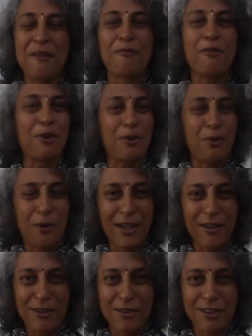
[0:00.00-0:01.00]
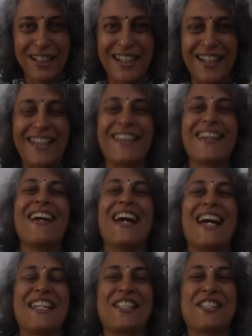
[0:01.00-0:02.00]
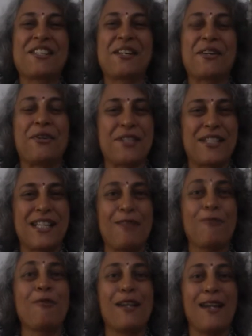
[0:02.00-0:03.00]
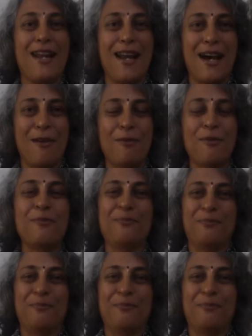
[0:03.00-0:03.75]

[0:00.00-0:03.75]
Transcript: for going onto that link and registering yourself now.